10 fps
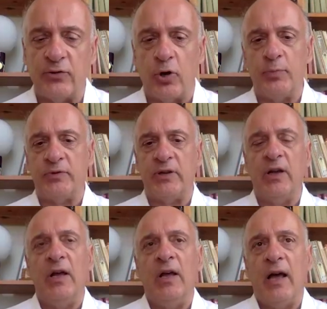adopt
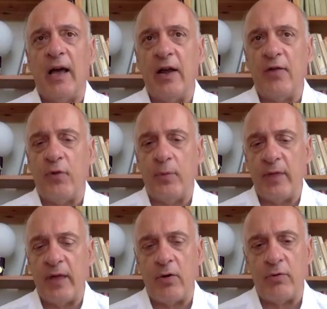and form
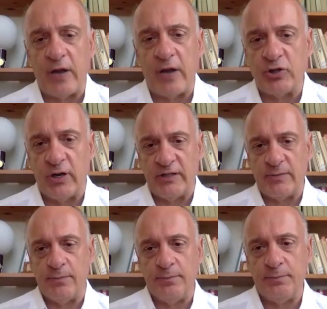their own
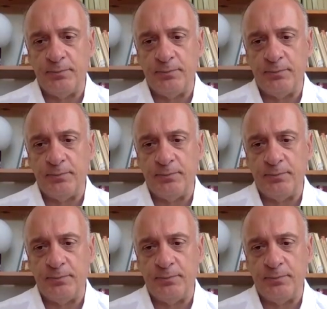nationalism.